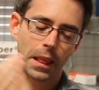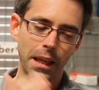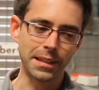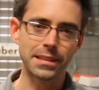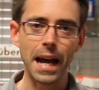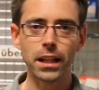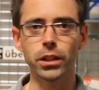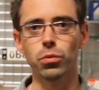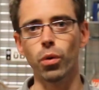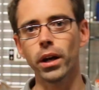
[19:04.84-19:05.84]

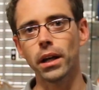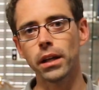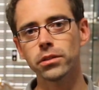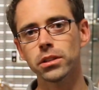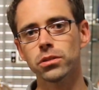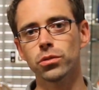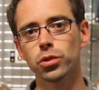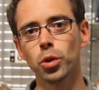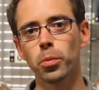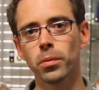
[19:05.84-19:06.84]
exactly right, and since they're
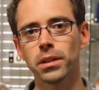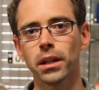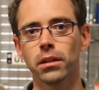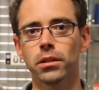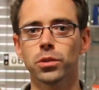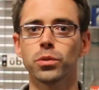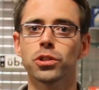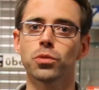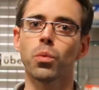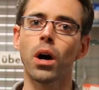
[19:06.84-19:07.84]
super meticulous, which
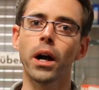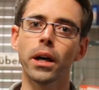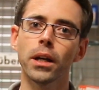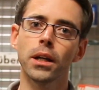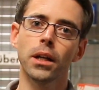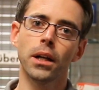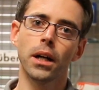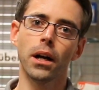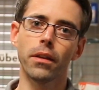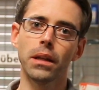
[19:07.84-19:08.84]
is why
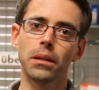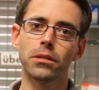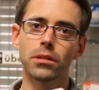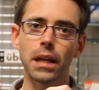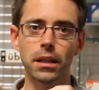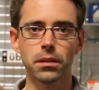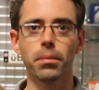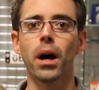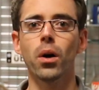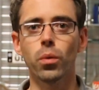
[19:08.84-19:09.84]
they tend to
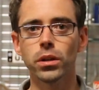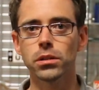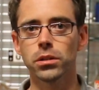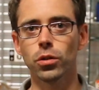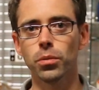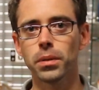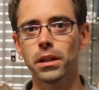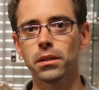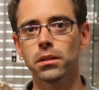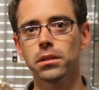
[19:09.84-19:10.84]
buy always the
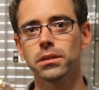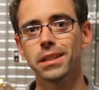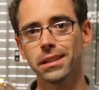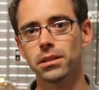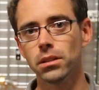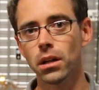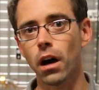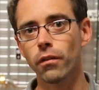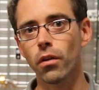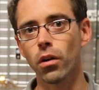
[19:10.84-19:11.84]
European tinted
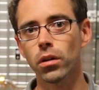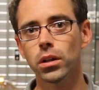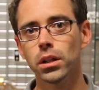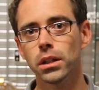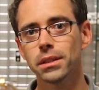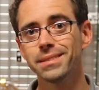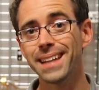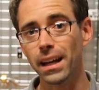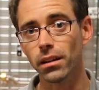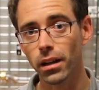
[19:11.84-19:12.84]
Golf R
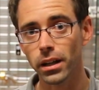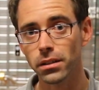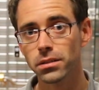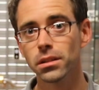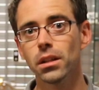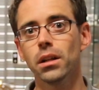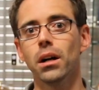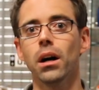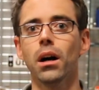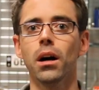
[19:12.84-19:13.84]
taillights,
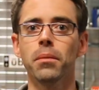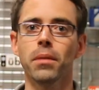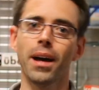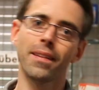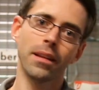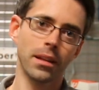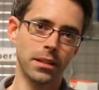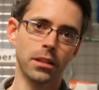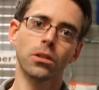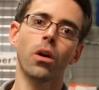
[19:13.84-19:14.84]
and then they
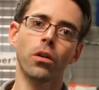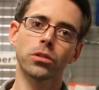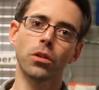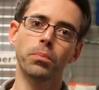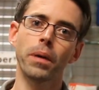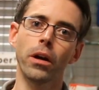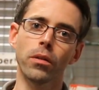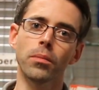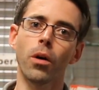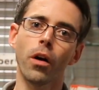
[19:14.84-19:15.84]
tend to also
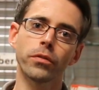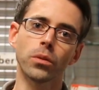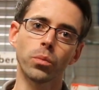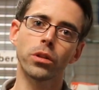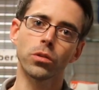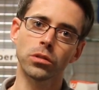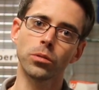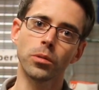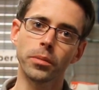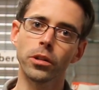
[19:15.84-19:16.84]
pair them often with those
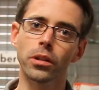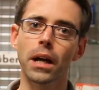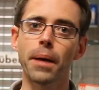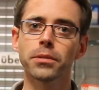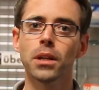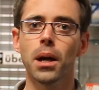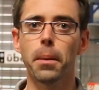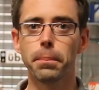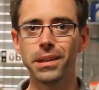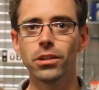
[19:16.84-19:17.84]
aluminum mirror caps
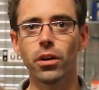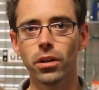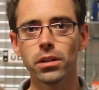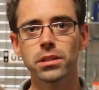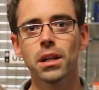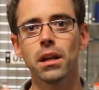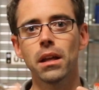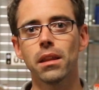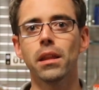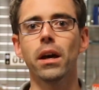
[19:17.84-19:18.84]
because
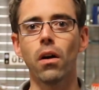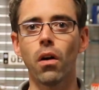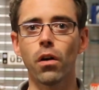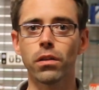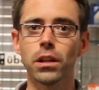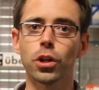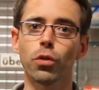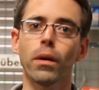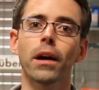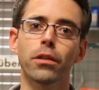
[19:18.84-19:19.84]
they are the
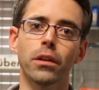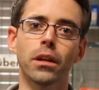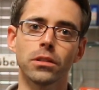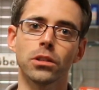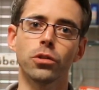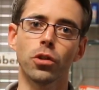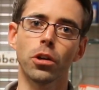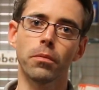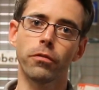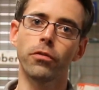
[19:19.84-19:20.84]
correct things in
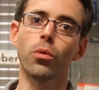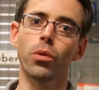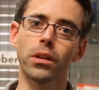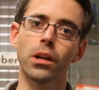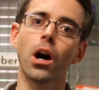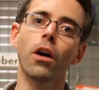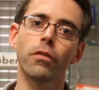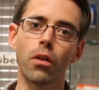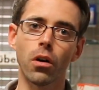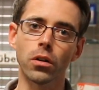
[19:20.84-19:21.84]
Europe for the
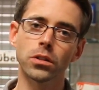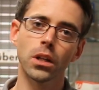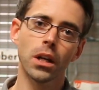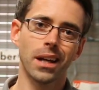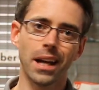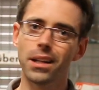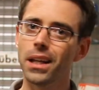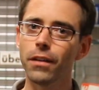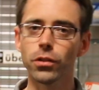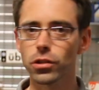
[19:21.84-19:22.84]
Golf Rs. And
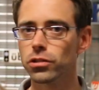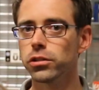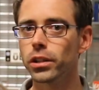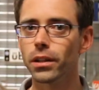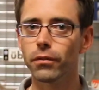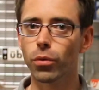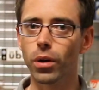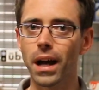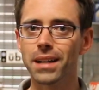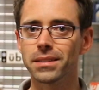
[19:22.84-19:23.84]
if you're just looking
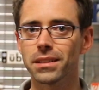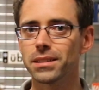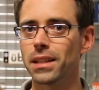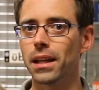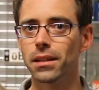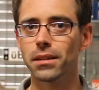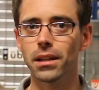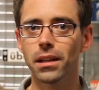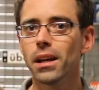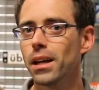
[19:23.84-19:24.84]
for it as an aesthetic
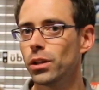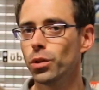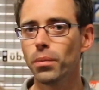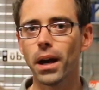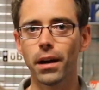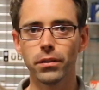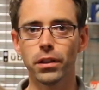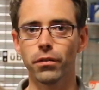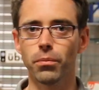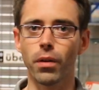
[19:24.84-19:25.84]
thing, you may have a
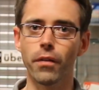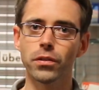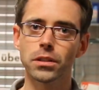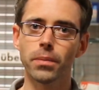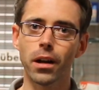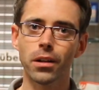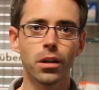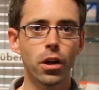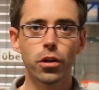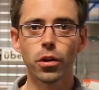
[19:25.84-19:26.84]
different preference about it.
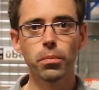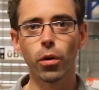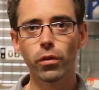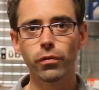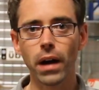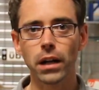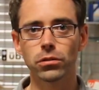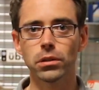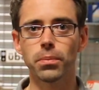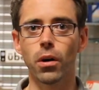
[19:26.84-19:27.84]
They're both
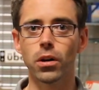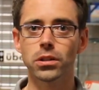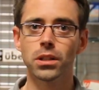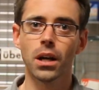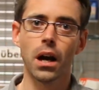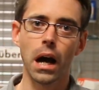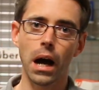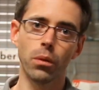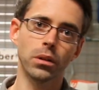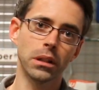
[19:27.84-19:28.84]
factory parts.
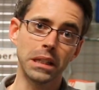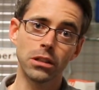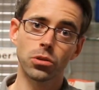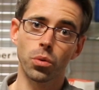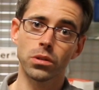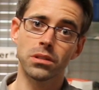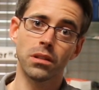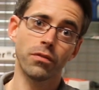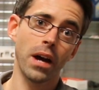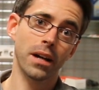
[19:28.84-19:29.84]
I would lean towards
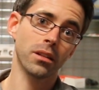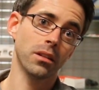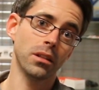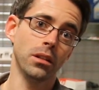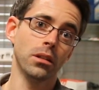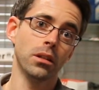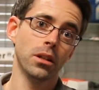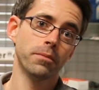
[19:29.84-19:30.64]
the fact that the